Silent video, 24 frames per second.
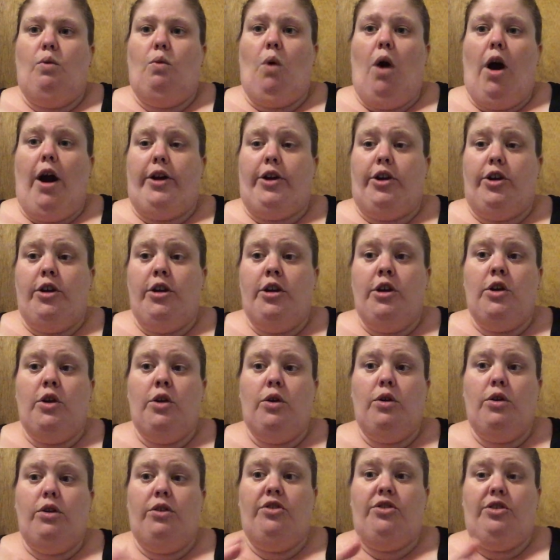water,
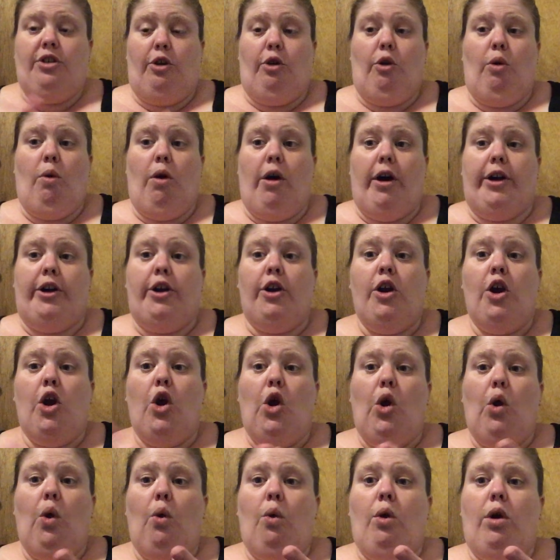sterile water,
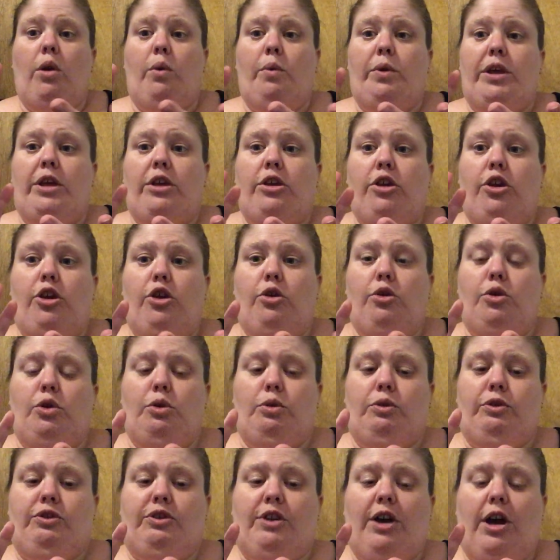or we
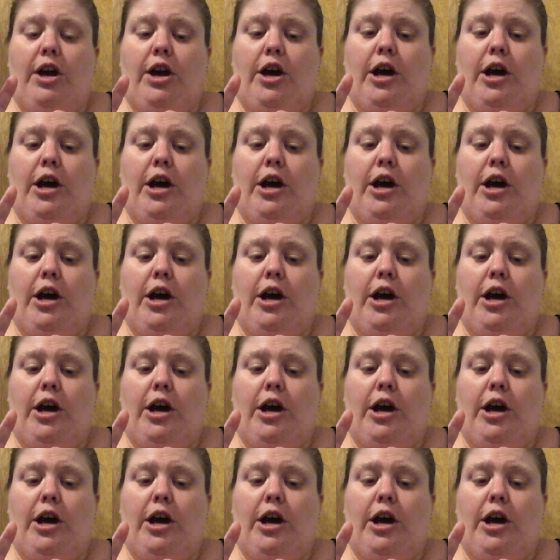use